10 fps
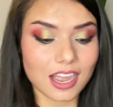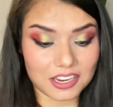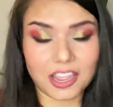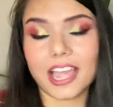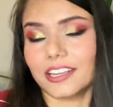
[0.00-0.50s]

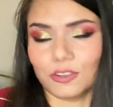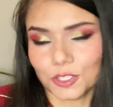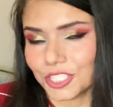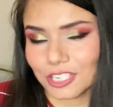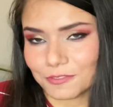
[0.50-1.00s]
I know
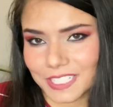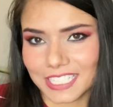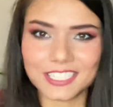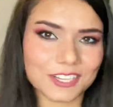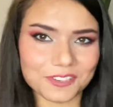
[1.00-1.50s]
she loves
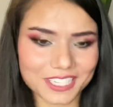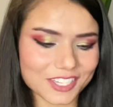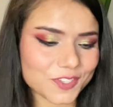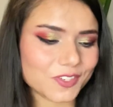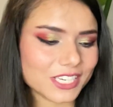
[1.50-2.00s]
it, so
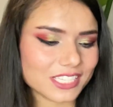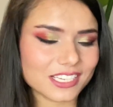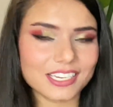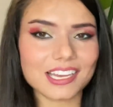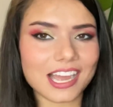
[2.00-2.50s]
that's the reason